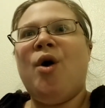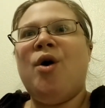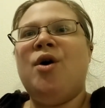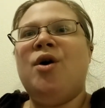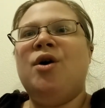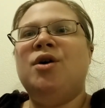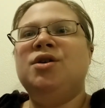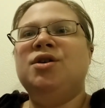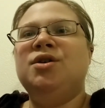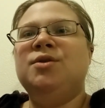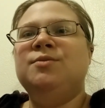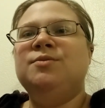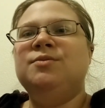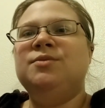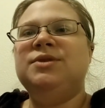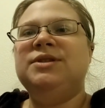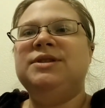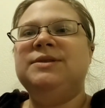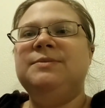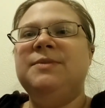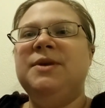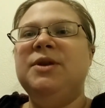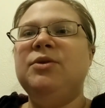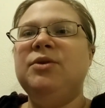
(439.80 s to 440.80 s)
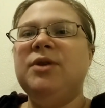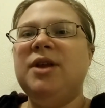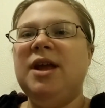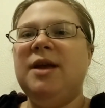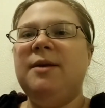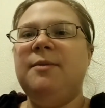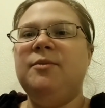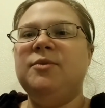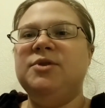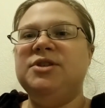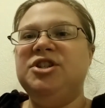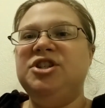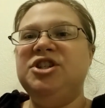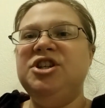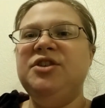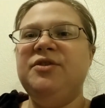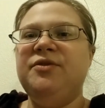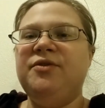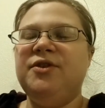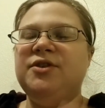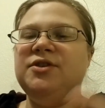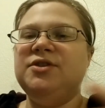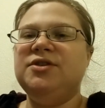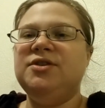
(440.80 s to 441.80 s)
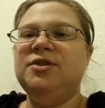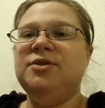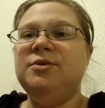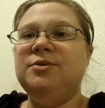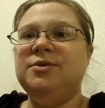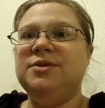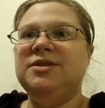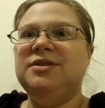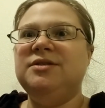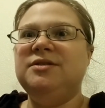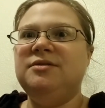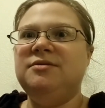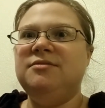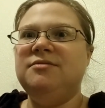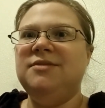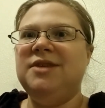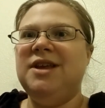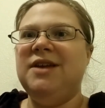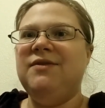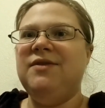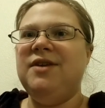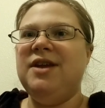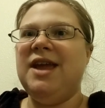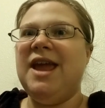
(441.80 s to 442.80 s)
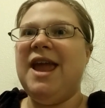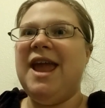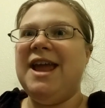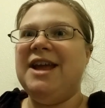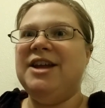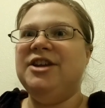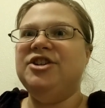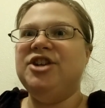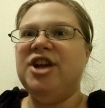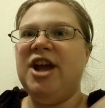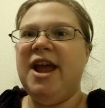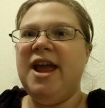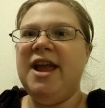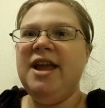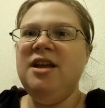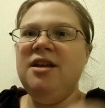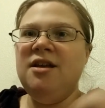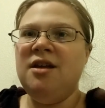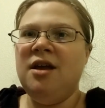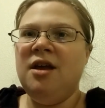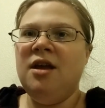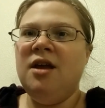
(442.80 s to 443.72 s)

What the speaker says: Autumn's middle name was Jennifer, so it was giving AJ.